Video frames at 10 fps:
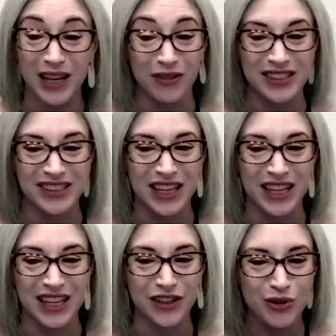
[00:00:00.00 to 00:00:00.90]
Now, is
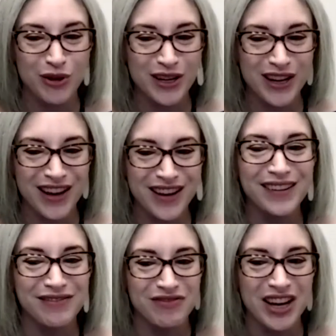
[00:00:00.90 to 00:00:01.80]
that true or not?
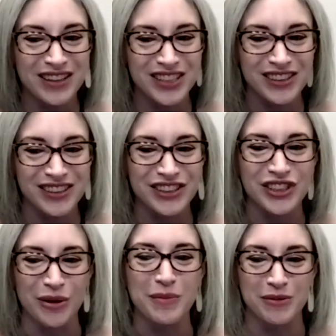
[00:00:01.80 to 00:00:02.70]
Not entirely
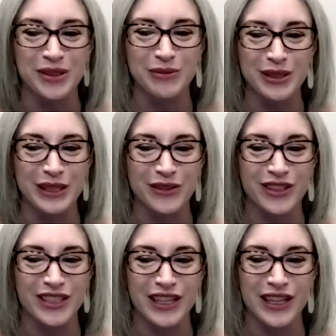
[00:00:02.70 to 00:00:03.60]
sure, but it was a really
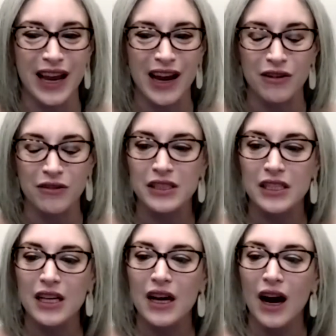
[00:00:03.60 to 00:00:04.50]
interesting account.
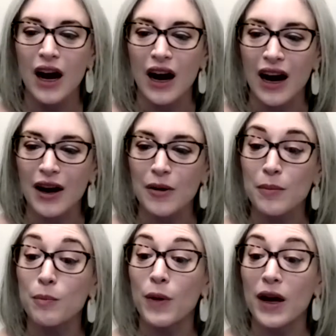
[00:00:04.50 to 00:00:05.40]

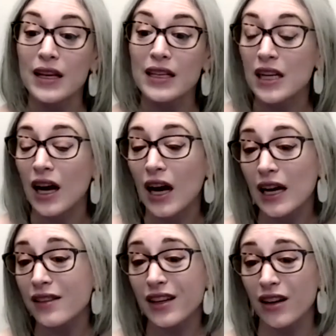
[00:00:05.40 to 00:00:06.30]
But I
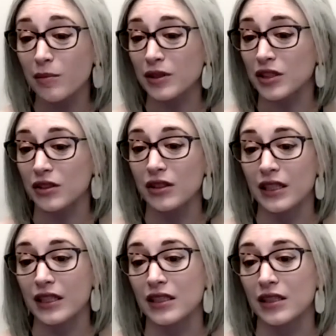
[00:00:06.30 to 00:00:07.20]
had the
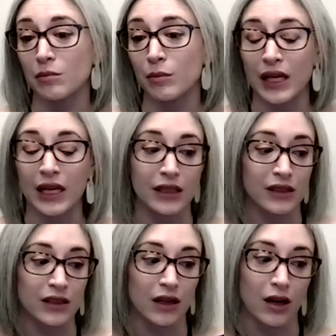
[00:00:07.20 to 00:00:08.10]
opportunity to meet
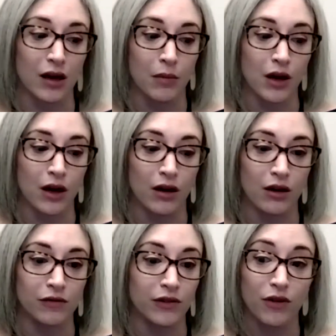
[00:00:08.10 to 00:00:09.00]
some
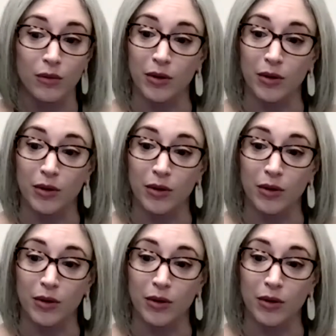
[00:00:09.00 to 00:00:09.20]
of the former